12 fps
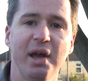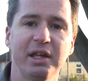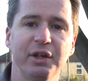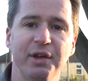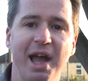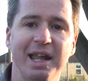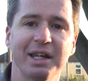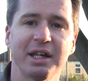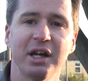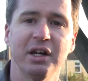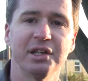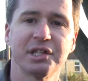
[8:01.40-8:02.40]
where you can and
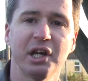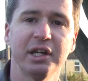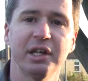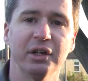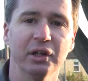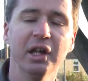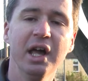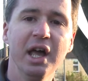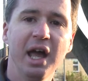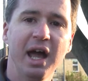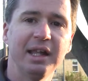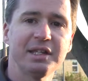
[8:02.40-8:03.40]
can't cycle,
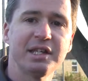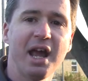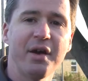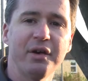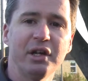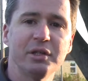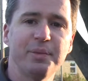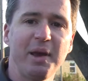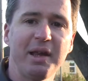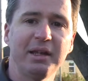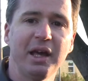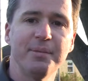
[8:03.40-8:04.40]
and this area has
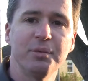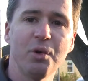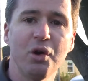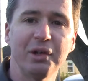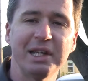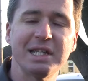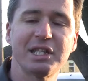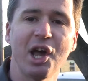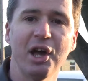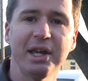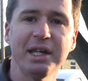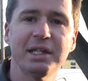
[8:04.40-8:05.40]
been wrongly
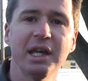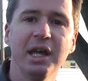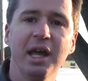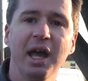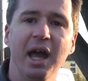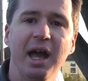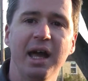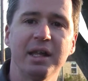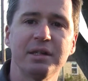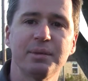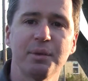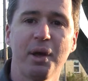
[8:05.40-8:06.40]
signed,
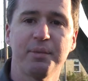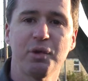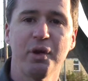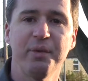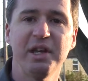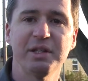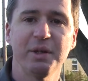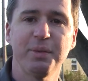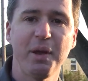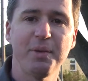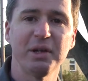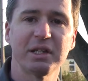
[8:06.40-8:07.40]
and quite reasonably
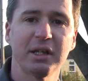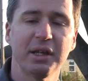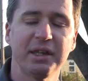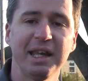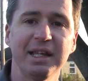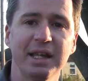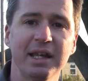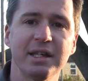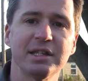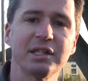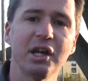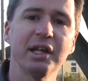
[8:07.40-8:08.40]
people think they
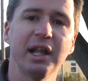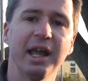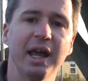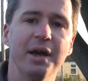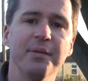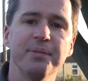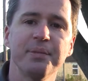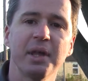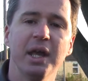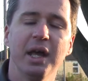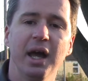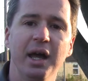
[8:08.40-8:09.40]
can cycle here.
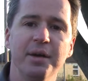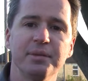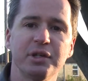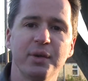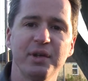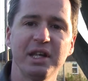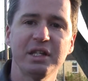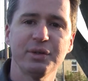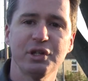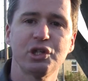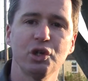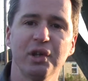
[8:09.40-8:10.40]
So we need
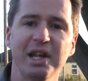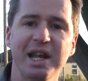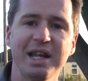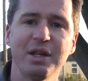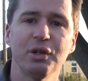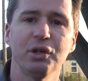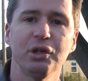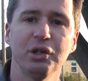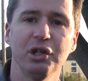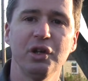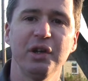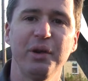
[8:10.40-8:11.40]
to ensure that in any
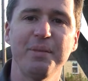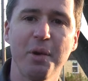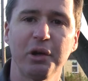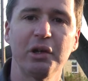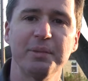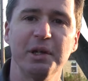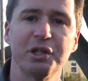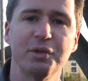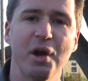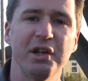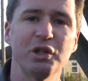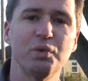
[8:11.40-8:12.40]
newly remodelled Milton
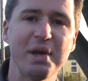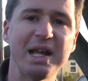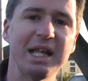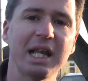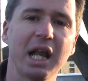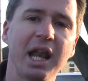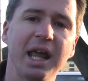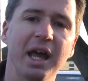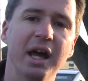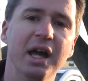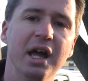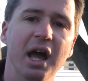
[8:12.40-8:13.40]
Road it's really
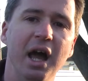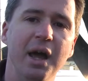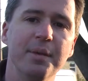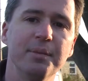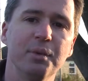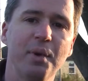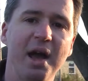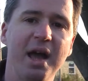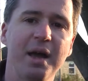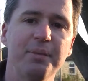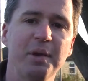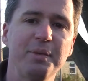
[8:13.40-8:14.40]
clear
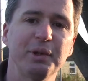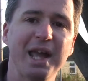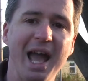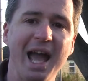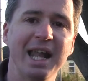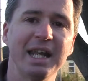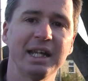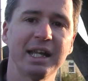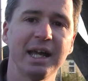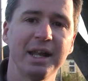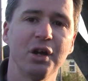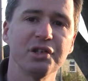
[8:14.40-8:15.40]
where people can and
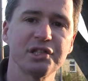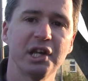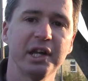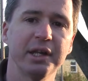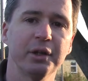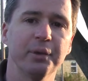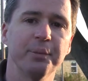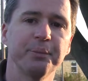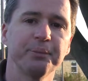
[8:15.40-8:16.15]
cannot cycle.